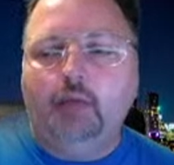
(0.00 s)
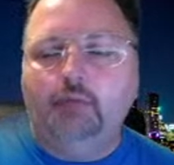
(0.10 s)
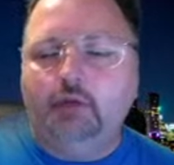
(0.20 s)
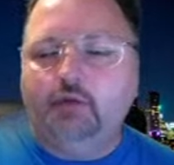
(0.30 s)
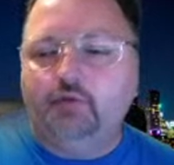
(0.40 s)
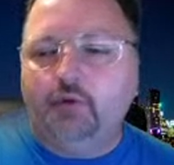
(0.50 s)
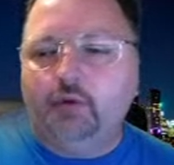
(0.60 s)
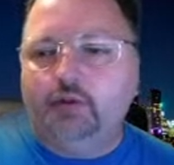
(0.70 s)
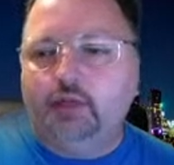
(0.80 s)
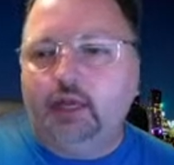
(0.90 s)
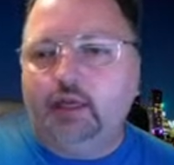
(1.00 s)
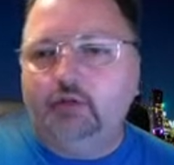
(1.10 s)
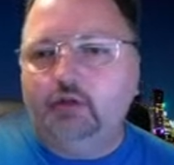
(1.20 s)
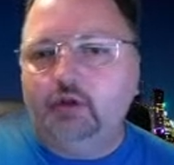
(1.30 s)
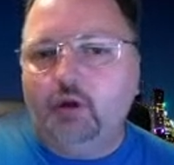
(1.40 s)
looking forward to getting
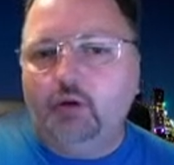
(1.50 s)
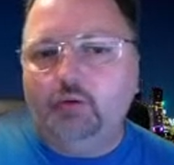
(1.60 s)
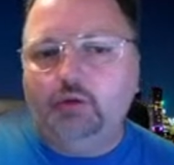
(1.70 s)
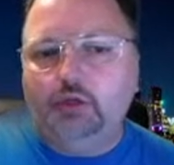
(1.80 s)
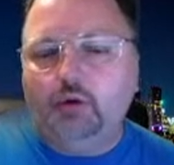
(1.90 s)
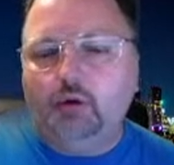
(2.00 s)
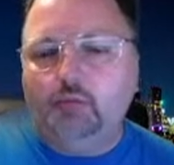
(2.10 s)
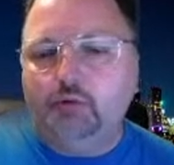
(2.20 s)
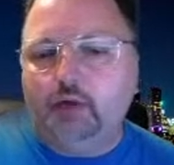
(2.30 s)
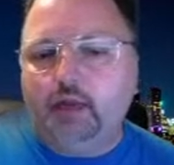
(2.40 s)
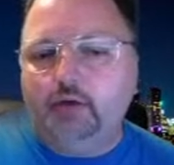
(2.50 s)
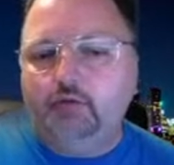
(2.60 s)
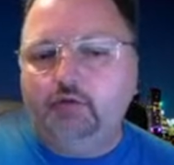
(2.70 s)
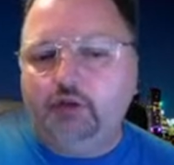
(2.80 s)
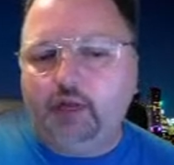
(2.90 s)
to know your brand
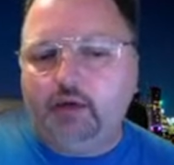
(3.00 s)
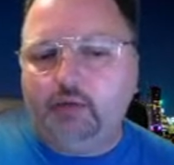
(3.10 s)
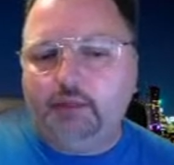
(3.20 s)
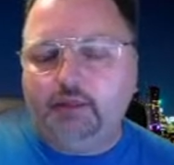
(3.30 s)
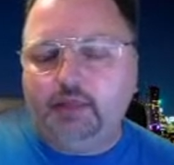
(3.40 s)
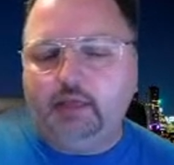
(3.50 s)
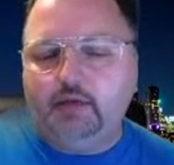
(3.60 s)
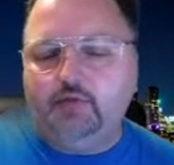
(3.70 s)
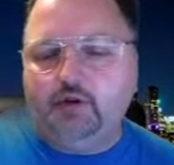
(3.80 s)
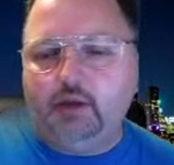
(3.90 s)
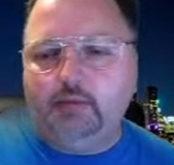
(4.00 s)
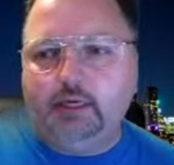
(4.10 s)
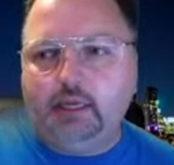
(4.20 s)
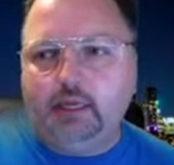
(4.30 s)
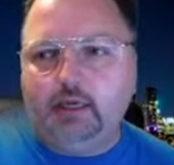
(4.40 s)
new channel, but thank you for coming
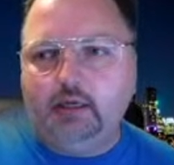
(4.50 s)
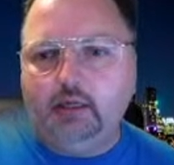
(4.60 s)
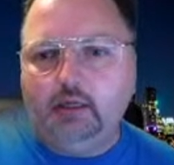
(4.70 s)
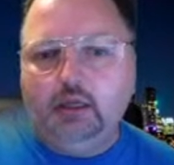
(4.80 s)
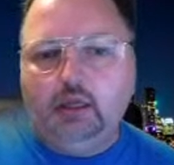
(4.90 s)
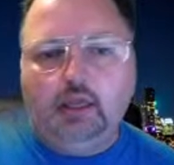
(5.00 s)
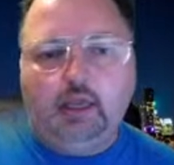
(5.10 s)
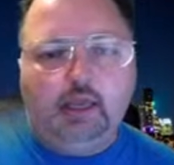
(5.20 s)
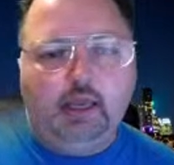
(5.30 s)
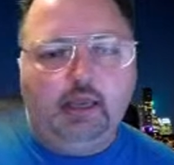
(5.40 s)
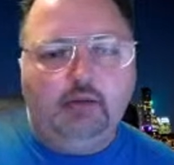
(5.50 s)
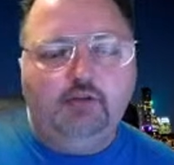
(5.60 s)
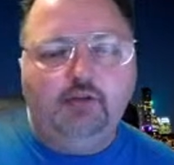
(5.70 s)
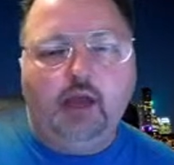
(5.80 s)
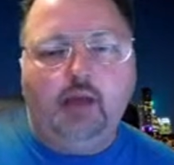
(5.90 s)
in. And
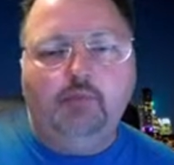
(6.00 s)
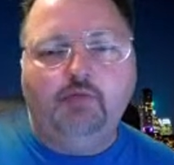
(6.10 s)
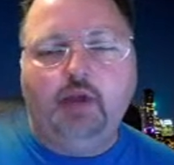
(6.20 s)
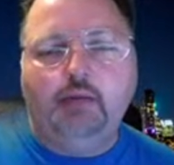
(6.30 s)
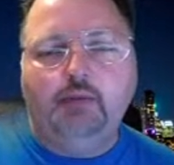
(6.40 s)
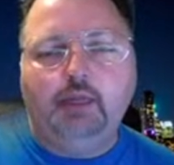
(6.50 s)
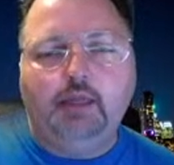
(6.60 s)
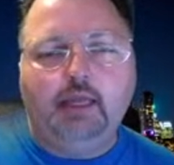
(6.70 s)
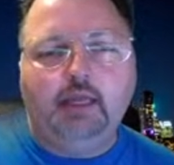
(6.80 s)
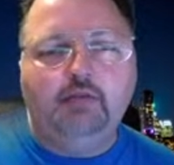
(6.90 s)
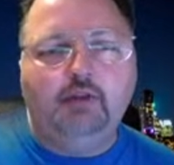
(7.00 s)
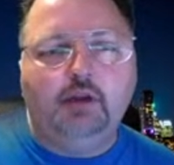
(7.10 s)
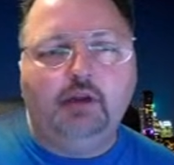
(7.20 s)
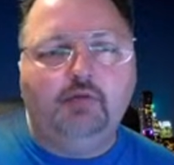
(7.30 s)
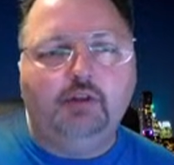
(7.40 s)
for anybody that is
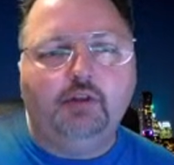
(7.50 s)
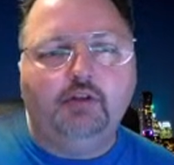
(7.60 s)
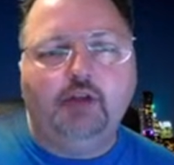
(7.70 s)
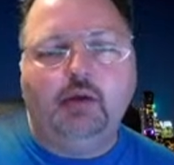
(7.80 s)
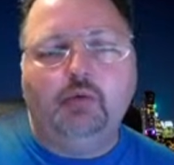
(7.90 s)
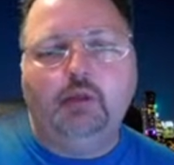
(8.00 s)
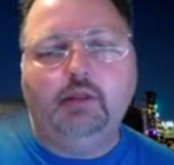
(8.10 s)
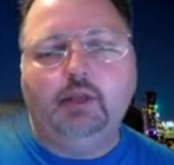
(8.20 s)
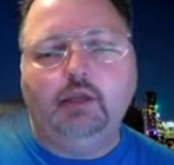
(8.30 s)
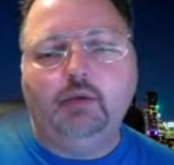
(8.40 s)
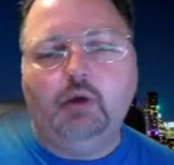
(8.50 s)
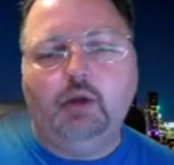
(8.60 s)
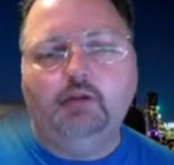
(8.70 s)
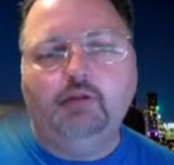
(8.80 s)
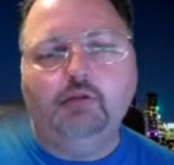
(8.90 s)
looking for the channel, one thing you want
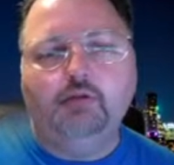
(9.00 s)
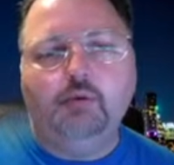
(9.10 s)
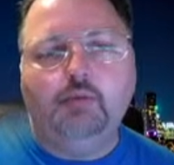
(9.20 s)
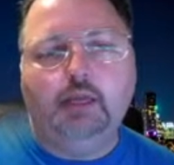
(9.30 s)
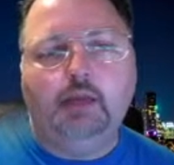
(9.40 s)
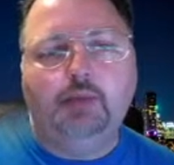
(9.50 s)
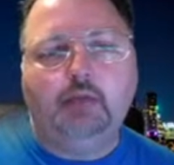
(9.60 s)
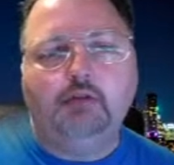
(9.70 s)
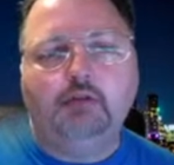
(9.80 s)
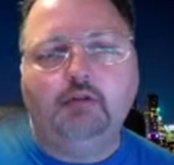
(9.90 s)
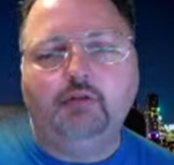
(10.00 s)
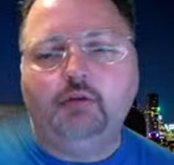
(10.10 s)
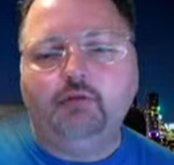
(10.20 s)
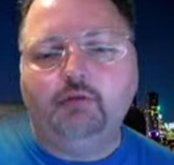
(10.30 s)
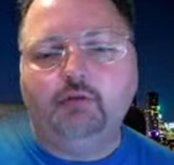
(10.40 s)
to do is when we get back to the
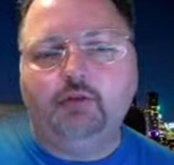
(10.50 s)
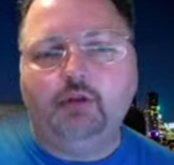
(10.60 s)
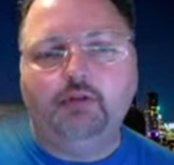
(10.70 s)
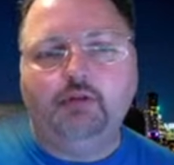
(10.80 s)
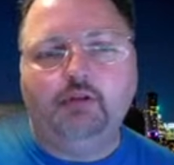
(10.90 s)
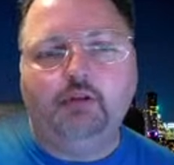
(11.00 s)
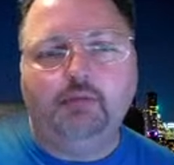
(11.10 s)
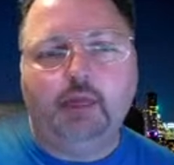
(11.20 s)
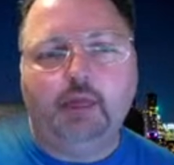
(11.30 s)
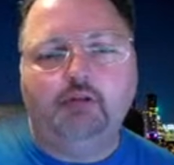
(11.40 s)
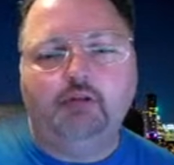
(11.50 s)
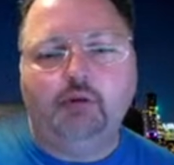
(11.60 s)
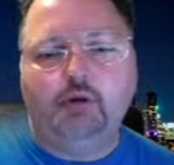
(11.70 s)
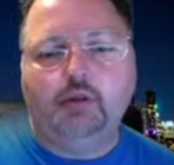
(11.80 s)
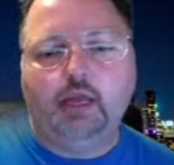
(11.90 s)
search results, just make
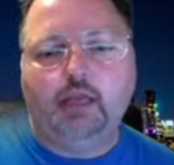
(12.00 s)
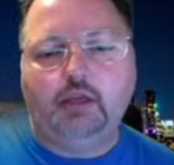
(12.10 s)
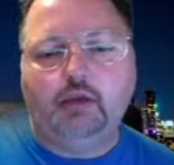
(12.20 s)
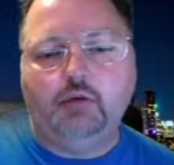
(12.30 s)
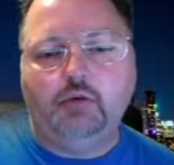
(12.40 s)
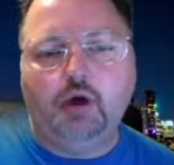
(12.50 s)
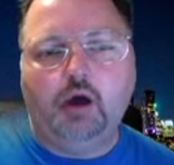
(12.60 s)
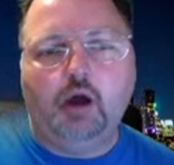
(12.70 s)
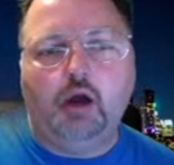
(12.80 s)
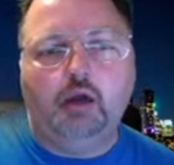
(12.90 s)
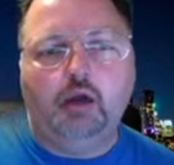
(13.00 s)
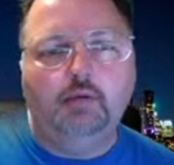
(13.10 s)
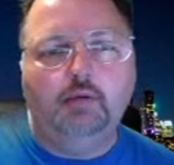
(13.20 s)
sure that you are